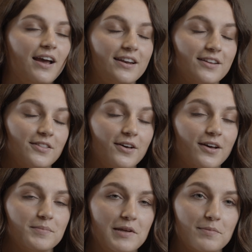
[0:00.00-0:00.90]
kind of
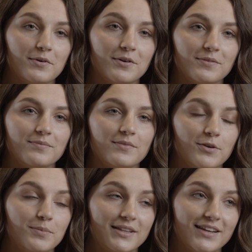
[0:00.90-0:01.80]
thought people
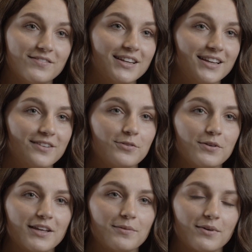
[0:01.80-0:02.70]
who believed in it
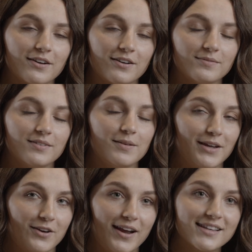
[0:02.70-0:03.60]
fully were a
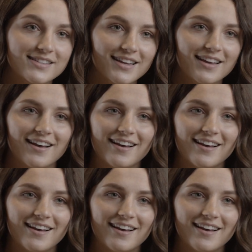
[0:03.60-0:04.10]
bit crazy.